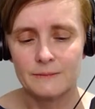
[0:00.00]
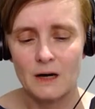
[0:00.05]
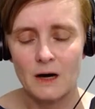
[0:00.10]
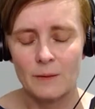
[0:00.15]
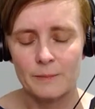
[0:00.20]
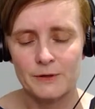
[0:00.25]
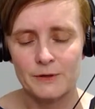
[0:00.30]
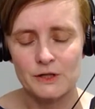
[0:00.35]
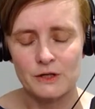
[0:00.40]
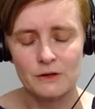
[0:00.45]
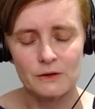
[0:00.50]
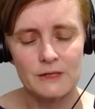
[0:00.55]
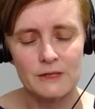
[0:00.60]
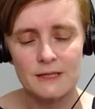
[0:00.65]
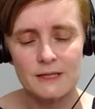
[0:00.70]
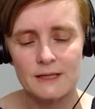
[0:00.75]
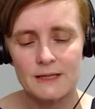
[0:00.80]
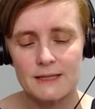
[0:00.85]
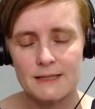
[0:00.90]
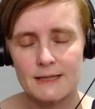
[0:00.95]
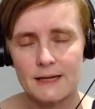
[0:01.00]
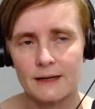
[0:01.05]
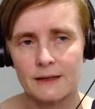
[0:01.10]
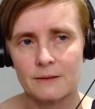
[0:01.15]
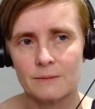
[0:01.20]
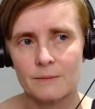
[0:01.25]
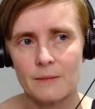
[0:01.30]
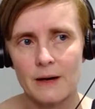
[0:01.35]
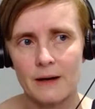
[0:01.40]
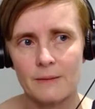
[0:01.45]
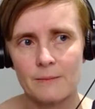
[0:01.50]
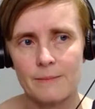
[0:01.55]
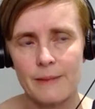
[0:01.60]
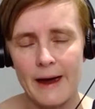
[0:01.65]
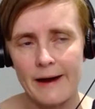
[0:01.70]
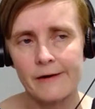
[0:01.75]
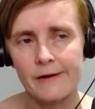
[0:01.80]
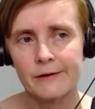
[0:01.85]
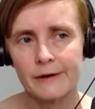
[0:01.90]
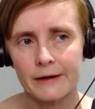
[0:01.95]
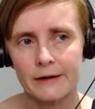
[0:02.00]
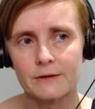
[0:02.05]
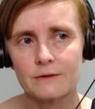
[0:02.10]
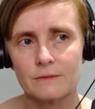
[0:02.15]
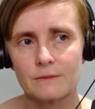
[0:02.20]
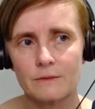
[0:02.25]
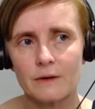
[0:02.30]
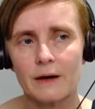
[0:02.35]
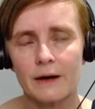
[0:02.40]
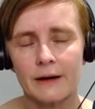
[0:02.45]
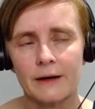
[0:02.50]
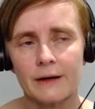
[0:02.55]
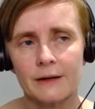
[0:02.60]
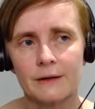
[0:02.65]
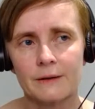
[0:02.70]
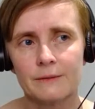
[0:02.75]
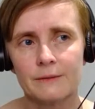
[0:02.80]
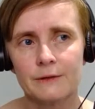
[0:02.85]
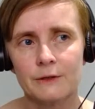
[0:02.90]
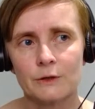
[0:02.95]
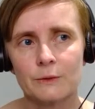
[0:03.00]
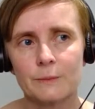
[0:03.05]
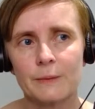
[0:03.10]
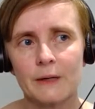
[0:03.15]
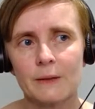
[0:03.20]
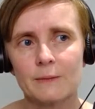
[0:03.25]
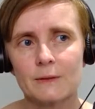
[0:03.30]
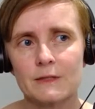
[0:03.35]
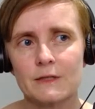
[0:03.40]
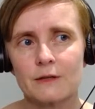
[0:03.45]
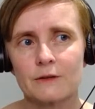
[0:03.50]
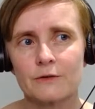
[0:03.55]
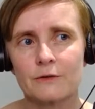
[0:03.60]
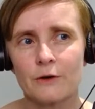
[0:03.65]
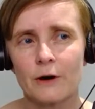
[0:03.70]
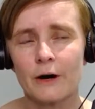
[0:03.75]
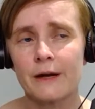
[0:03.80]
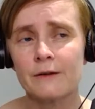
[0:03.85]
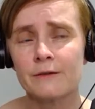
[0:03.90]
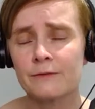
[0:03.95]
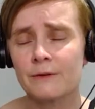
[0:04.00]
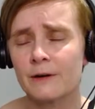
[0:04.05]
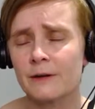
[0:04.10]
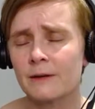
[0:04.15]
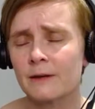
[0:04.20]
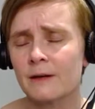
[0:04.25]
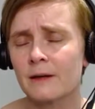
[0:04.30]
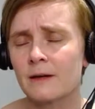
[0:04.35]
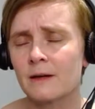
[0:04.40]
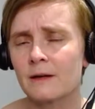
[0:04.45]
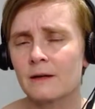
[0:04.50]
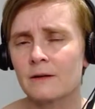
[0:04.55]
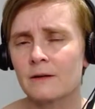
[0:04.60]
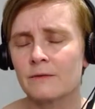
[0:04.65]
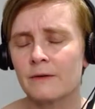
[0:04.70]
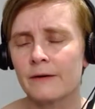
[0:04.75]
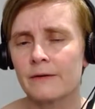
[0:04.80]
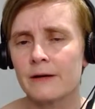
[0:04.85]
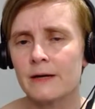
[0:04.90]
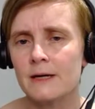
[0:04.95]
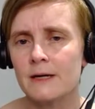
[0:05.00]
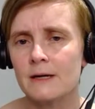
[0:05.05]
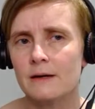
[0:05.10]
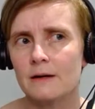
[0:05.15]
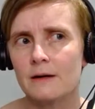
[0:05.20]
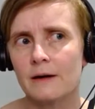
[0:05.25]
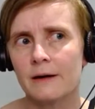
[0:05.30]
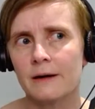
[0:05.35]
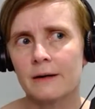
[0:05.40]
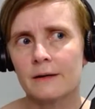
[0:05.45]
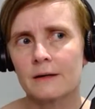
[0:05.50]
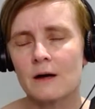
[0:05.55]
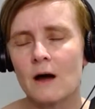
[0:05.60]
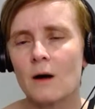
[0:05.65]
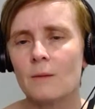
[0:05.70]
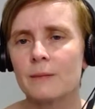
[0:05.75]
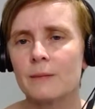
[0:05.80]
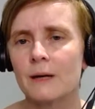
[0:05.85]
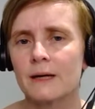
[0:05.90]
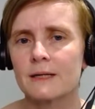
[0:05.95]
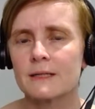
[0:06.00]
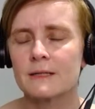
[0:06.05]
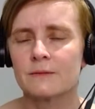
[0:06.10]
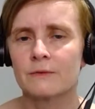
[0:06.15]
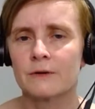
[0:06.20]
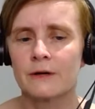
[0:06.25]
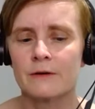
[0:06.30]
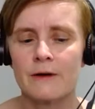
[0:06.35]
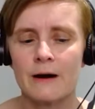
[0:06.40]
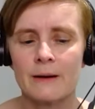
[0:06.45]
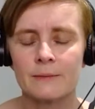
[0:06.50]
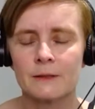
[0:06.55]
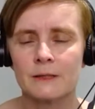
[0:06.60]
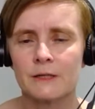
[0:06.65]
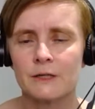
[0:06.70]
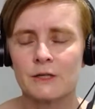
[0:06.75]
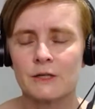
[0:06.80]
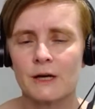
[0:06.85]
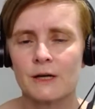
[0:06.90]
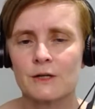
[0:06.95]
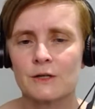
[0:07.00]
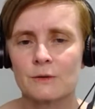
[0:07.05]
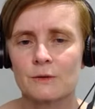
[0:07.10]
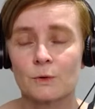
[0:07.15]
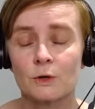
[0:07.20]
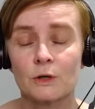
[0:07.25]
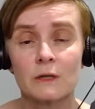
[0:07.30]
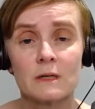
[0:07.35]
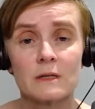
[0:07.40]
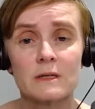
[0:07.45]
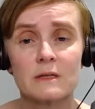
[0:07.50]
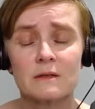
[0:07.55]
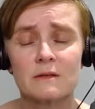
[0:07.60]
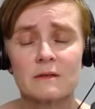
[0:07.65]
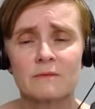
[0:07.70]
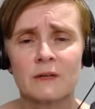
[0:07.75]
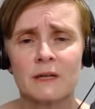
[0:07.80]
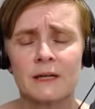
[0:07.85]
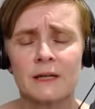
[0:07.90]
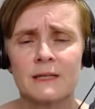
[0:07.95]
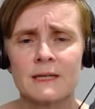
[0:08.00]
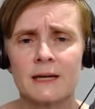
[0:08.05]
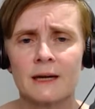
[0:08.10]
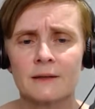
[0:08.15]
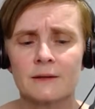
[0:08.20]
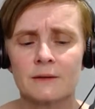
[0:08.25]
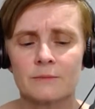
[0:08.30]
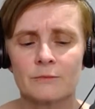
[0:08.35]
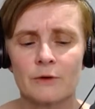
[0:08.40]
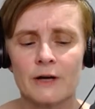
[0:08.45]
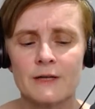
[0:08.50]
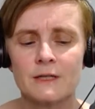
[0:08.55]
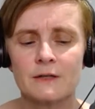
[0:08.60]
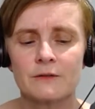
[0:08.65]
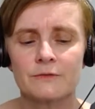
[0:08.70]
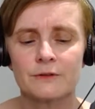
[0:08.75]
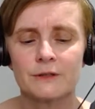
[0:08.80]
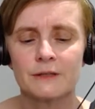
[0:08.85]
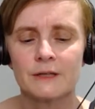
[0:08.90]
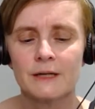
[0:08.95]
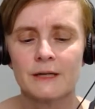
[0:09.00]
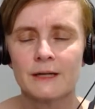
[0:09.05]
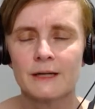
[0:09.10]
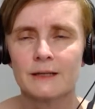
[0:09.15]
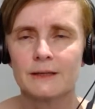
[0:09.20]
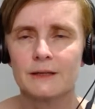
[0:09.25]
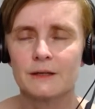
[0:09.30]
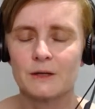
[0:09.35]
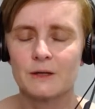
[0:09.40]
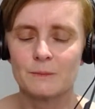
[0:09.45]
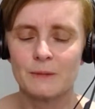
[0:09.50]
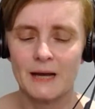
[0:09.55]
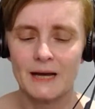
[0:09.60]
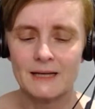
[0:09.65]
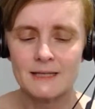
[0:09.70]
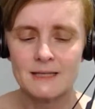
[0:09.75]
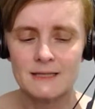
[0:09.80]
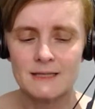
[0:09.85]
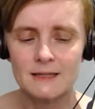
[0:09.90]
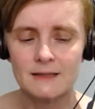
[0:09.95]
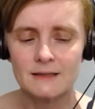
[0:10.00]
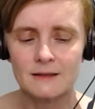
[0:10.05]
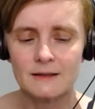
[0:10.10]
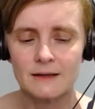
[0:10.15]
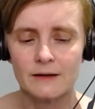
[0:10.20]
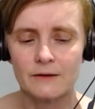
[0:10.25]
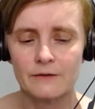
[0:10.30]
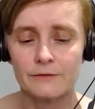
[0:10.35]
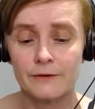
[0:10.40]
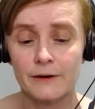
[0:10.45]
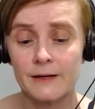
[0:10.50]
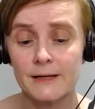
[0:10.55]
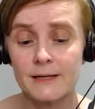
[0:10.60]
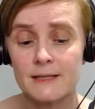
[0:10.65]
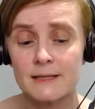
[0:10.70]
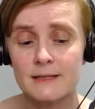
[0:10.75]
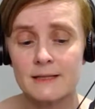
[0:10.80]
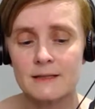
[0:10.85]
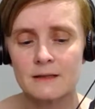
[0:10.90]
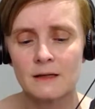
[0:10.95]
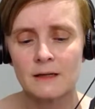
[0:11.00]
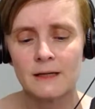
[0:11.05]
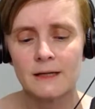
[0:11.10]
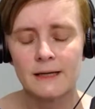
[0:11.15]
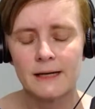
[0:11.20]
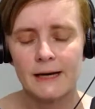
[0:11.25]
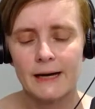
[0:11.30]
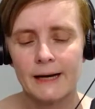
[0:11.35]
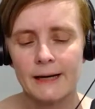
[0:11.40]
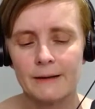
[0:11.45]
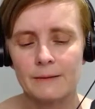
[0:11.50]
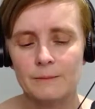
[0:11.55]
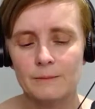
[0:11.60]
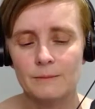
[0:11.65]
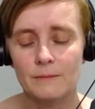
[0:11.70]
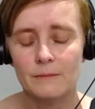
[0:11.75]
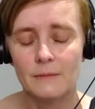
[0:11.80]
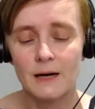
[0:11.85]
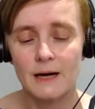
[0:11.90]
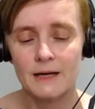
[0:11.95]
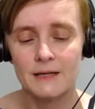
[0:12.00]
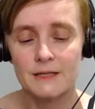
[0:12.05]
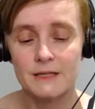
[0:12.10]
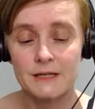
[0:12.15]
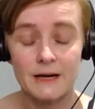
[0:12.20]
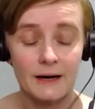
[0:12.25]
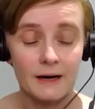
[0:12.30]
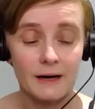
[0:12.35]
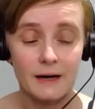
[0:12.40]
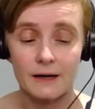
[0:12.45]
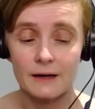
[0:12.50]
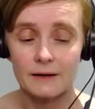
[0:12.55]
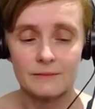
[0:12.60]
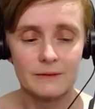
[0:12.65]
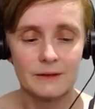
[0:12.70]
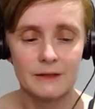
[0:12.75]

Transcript: opportunities and empowering young people to thrive. I think in a very complex and very rapidly changing world, really to get them ready for the complexity that they'll face. And yeah,